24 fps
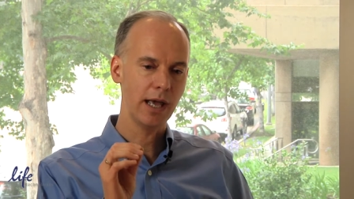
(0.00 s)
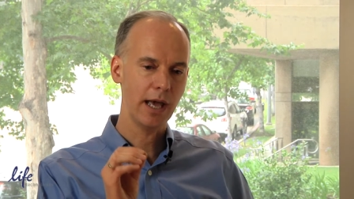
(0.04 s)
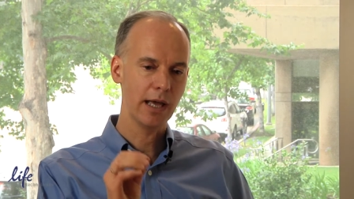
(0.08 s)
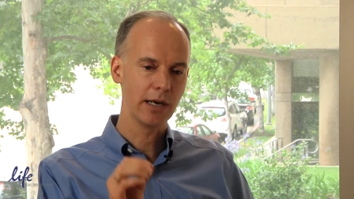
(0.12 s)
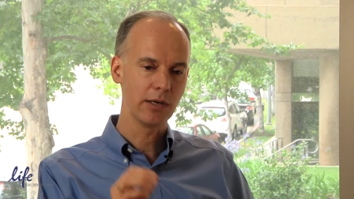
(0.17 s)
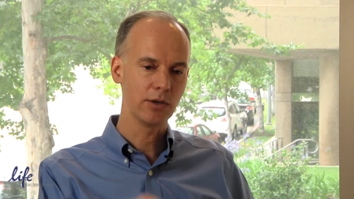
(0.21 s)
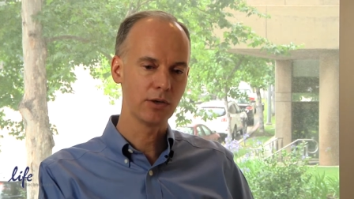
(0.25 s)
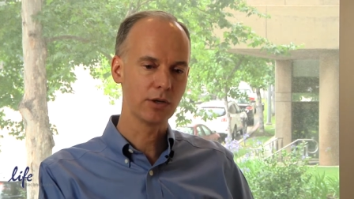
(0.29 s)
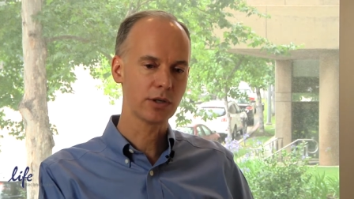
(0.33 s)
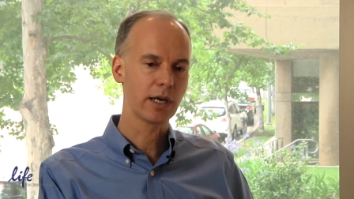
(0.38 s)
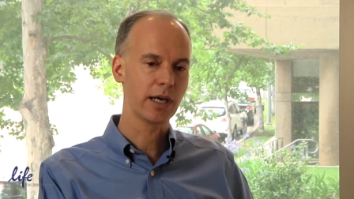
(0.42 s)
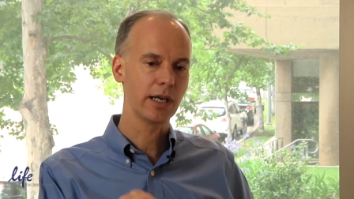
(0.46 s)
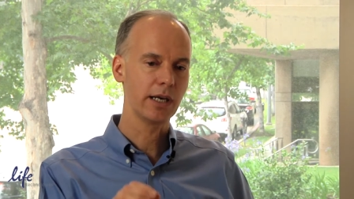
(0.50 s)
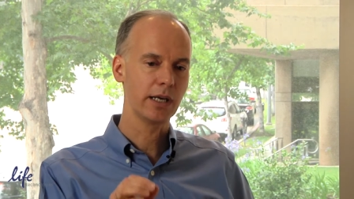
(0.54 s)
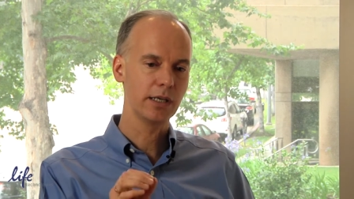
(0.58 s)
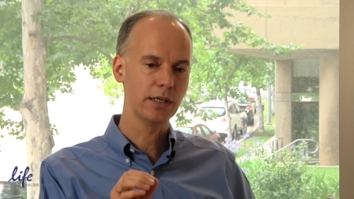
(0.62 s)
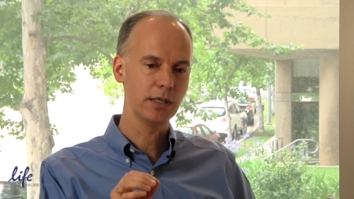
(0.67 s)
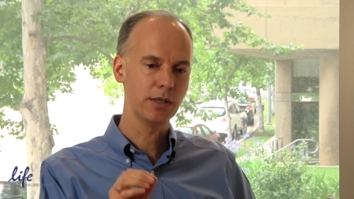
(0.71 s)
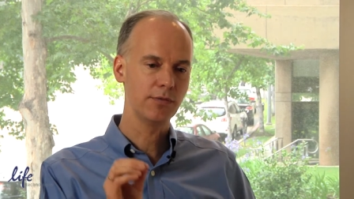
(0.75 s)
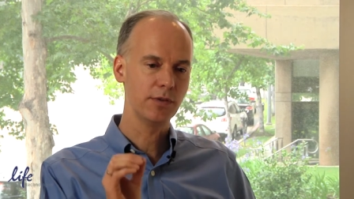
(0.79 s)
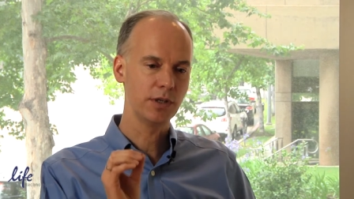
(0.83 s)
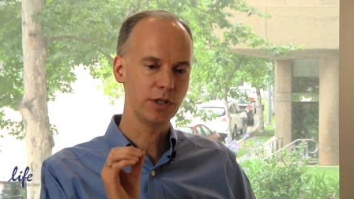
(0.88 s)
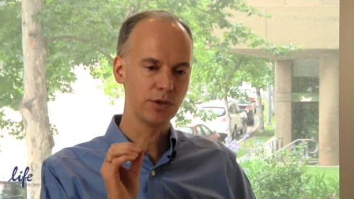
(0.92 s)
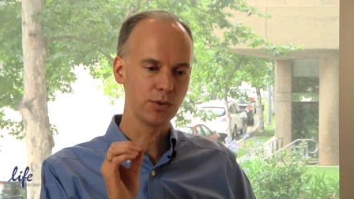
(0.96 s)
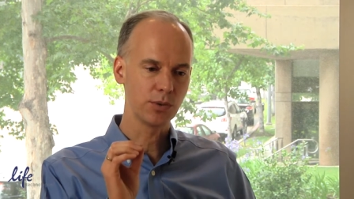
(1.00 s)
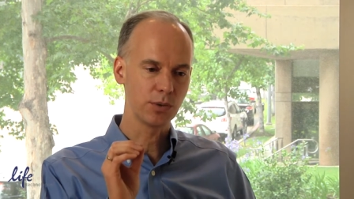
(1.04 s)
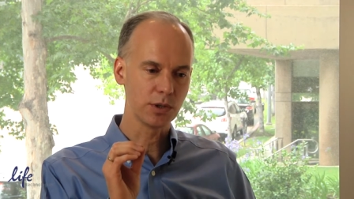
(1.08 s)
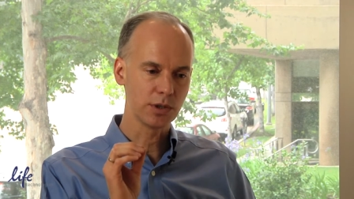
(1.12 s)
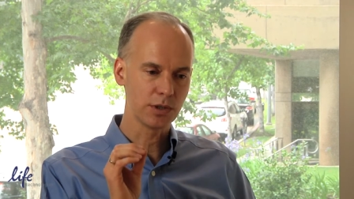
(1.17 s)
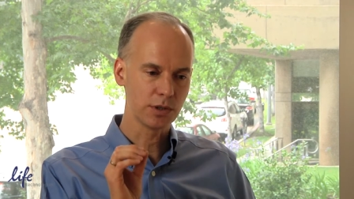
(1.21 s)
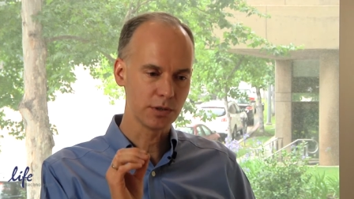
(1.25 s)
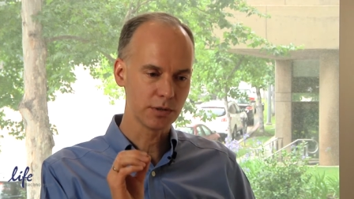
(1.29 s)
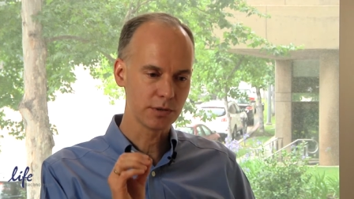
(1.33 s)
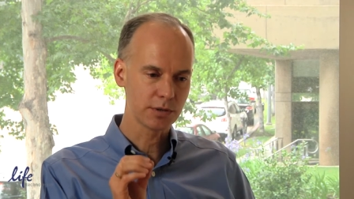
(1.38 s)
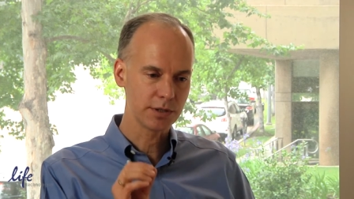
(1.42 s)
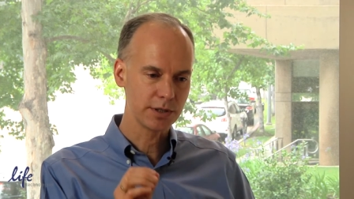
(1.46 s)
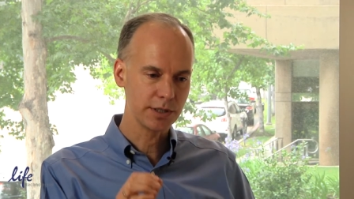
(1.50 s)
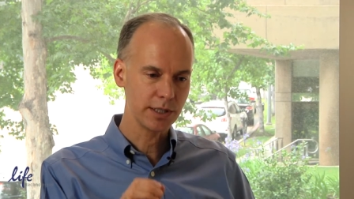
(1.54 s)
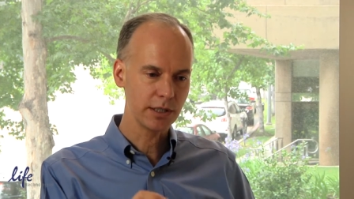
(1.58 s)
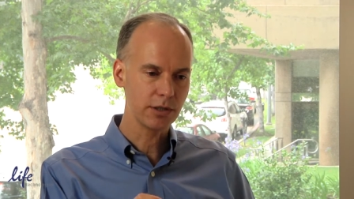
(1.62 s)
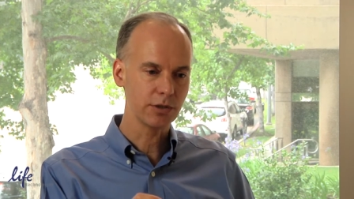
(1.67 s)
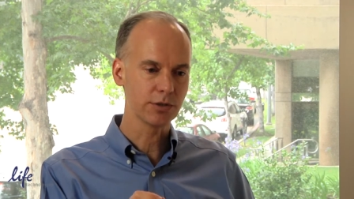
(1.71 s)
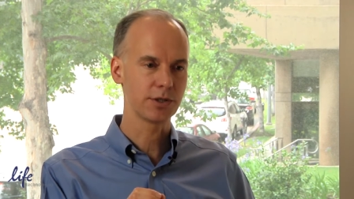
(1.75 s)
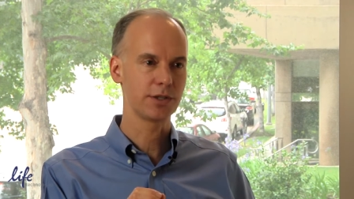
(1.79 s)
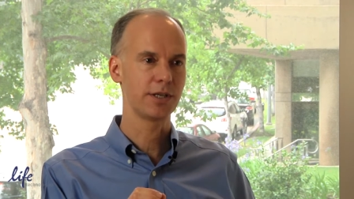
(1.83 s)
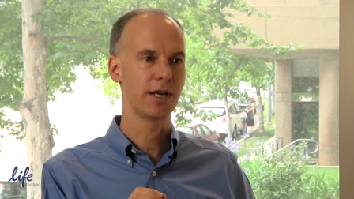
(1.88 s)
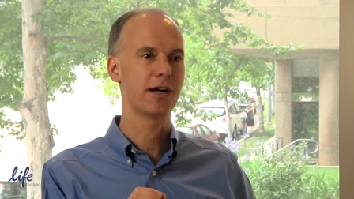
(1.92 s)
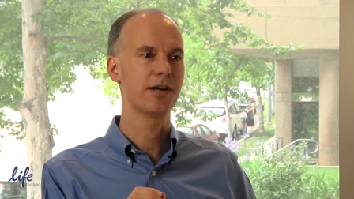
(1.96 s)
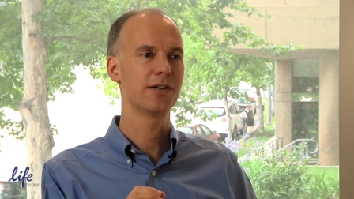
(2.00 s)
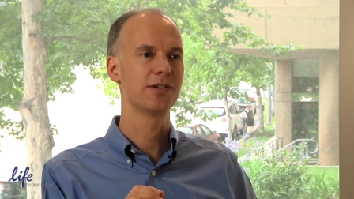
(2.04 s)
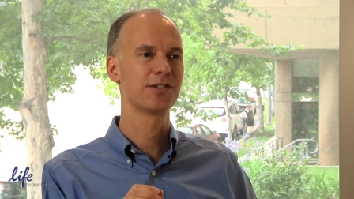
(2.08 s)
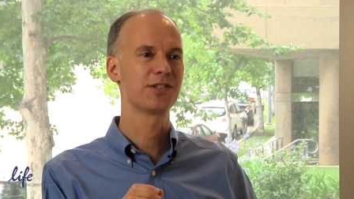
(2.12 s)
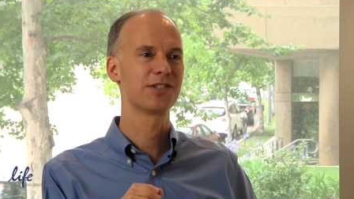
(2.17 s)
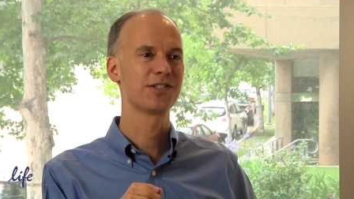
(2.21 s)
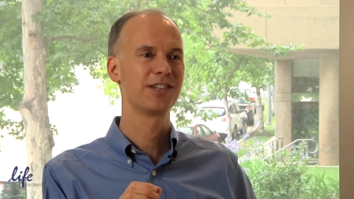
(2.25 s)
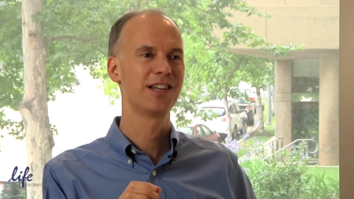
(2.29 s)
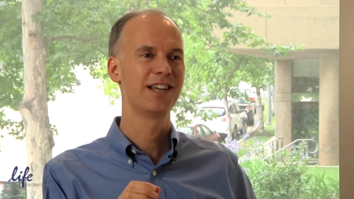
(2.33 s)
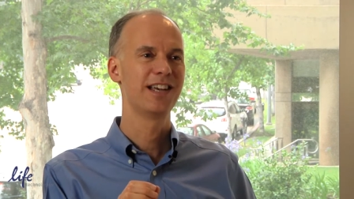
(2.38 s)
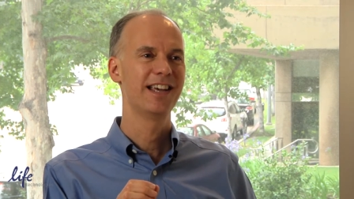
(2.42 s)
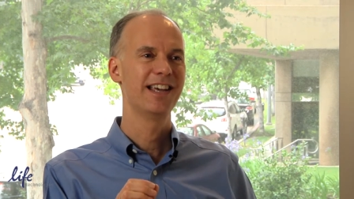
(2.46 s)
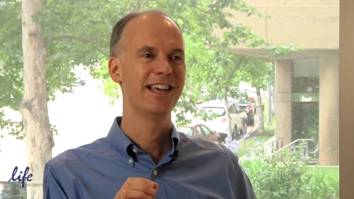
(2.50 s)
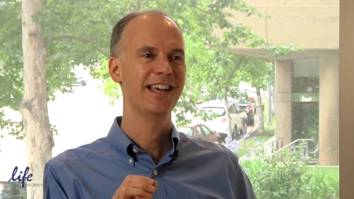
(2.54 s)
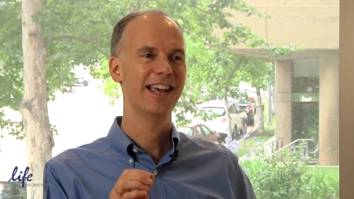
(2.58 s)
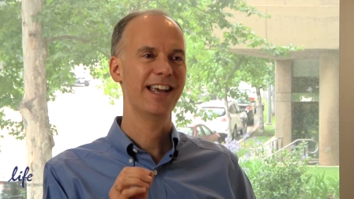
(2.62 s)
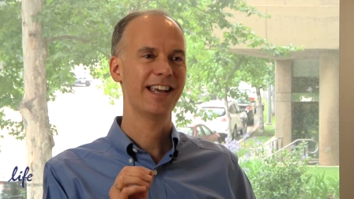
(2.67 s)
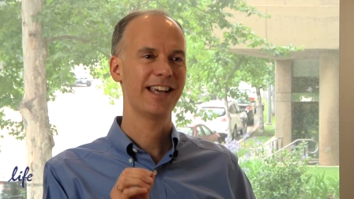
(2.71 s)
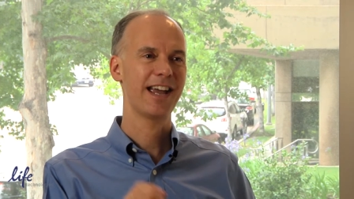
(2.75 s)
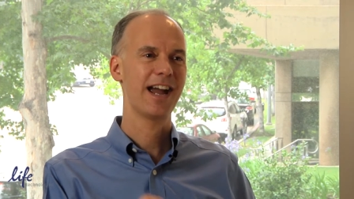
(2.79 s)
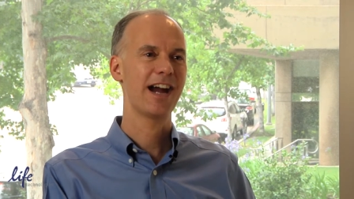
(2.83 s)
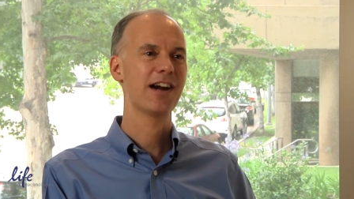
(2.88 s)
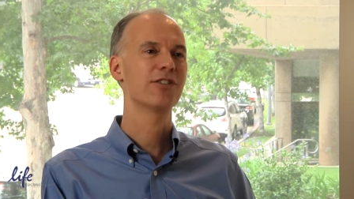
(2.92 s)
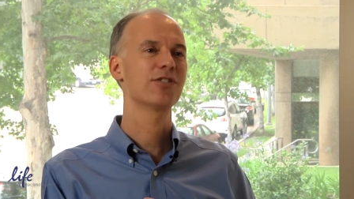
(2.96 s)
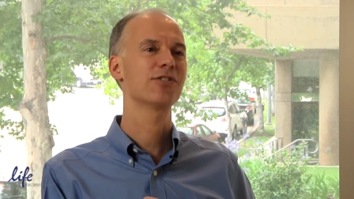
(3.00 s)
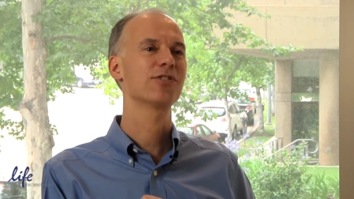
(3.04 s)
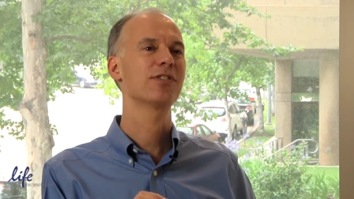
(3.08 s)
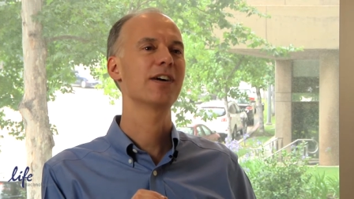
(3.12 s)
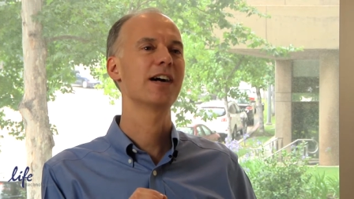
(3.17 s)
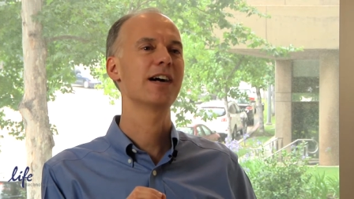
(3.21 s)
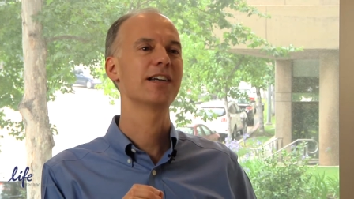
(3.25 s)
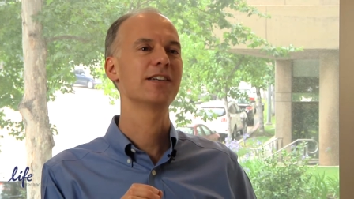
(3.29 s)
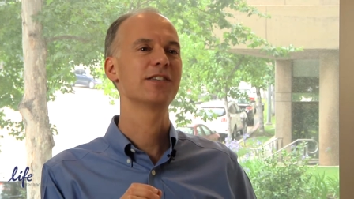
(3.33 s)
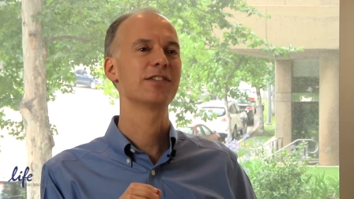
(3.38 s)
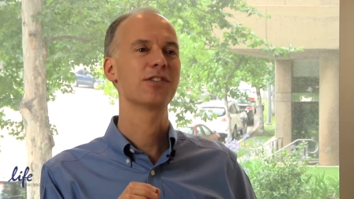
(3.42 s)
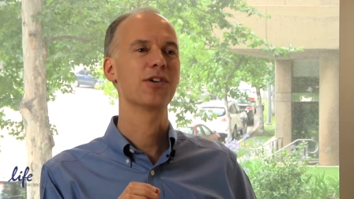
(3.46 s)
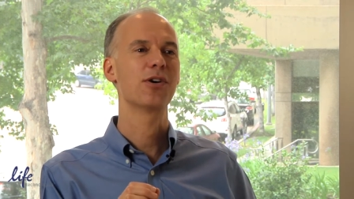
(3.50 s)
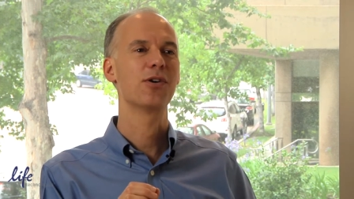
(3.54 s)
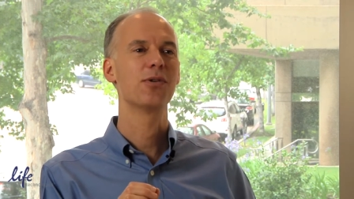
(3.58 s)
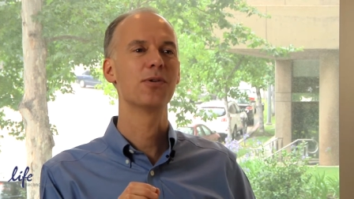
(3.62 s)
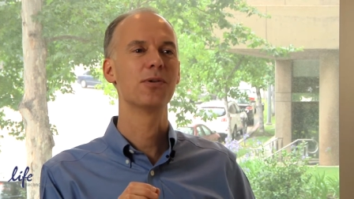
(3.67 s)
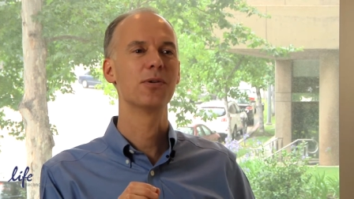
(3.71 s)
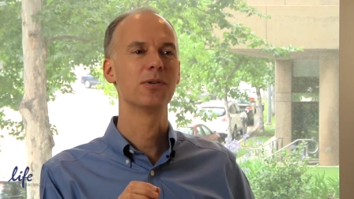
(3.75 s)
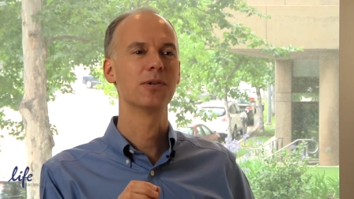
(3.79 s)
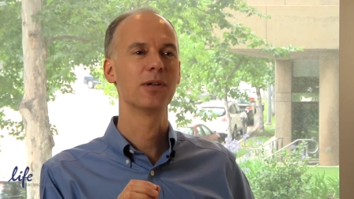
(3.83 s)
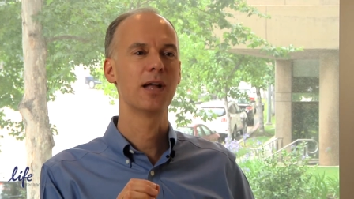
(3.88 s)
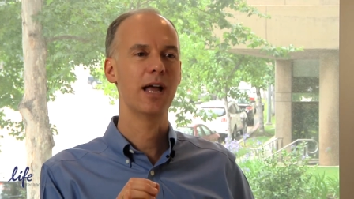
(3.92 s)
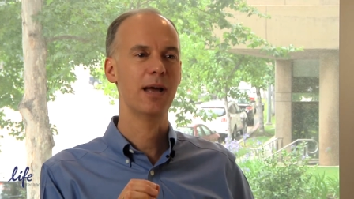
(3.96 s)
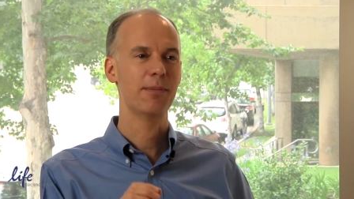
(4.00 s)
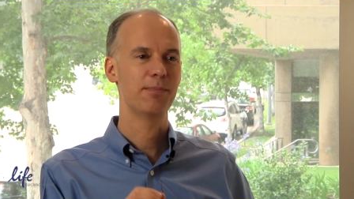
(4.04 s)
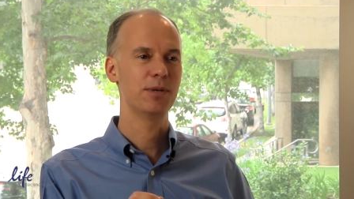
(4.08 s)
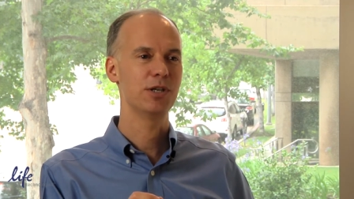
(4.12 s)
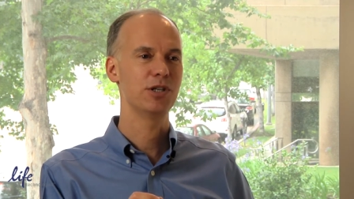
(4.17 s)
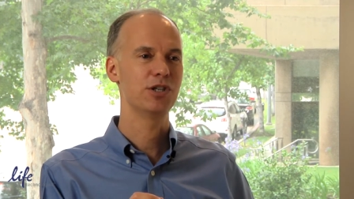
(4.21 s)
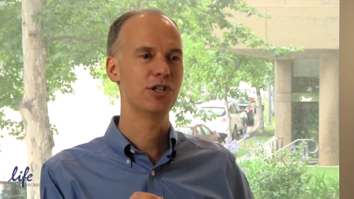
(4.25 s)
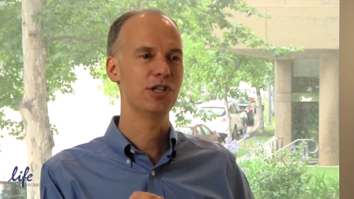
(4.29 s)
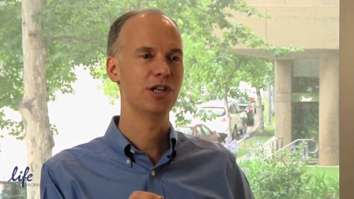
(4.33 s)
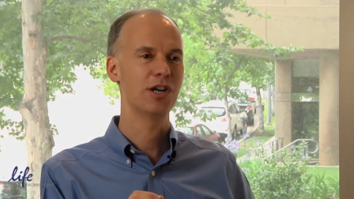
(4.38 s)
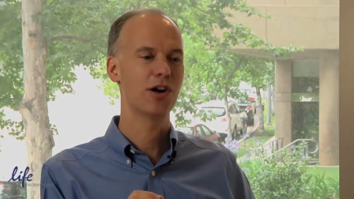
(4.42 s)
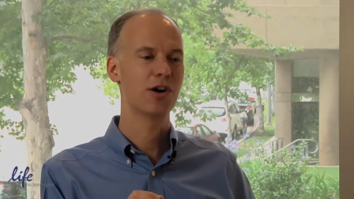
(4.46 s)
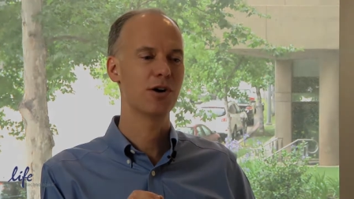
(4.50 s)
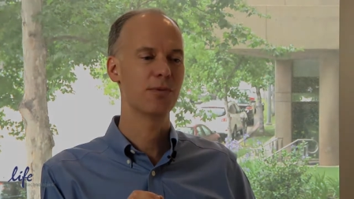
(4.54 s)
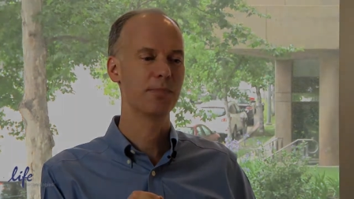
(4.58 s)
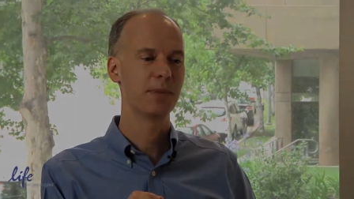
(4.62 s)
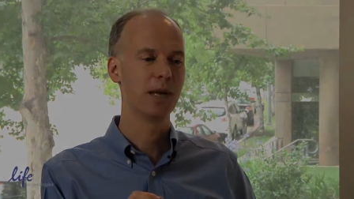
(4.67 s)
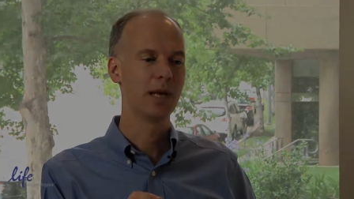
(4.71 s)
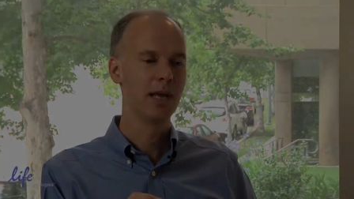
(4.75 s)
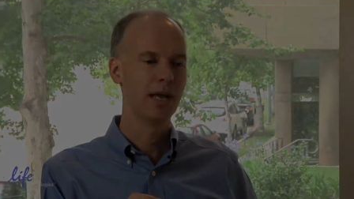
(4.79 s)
and look at individual single cells and characterize the whole epigenome.